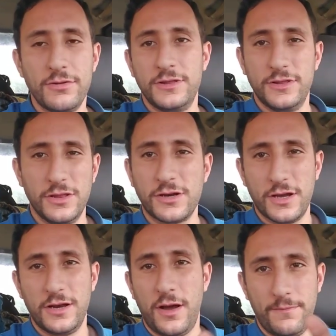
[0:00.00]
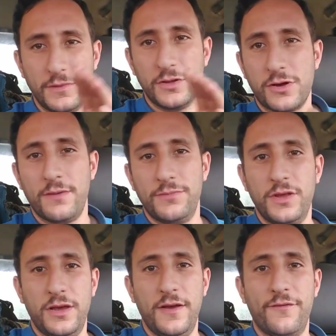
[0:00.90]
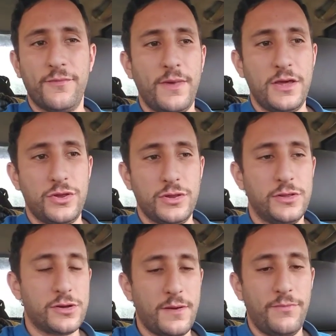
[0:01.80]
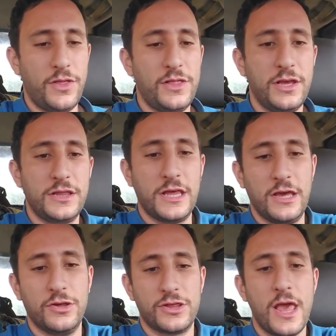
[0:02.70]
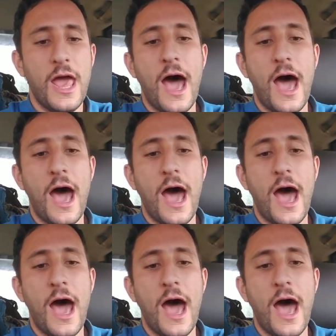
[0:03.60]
You look it up, look up the information, look up details.